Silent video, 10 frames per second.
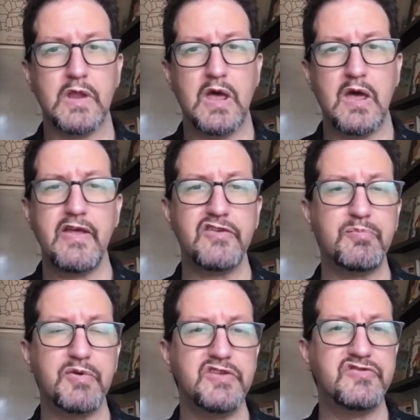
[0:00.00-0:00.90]
That's a
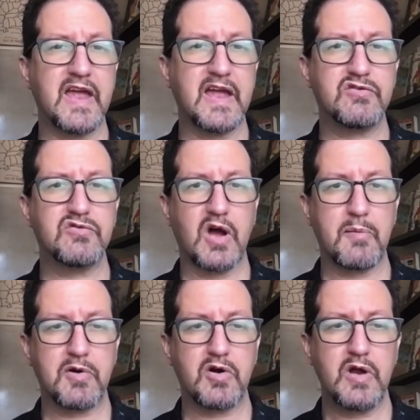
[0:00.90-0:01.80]
pretty standard
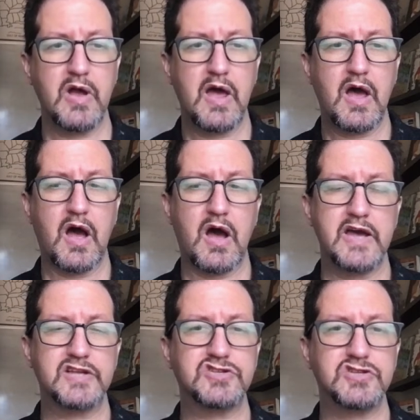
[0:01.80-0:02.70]
number.
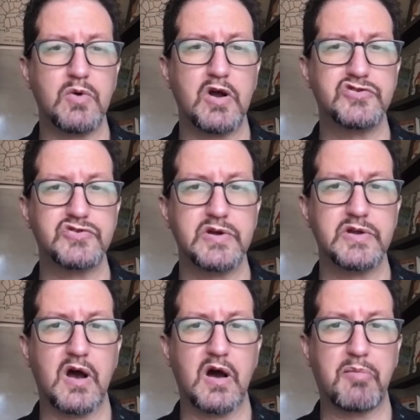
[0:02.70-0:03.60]
It's
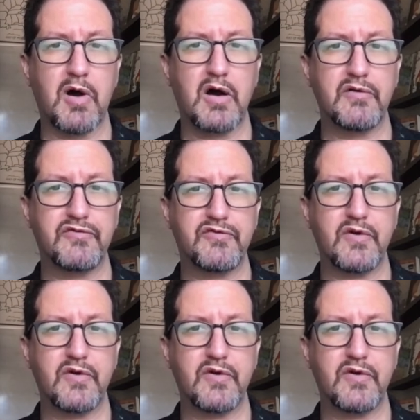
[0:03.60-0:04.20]
200 above.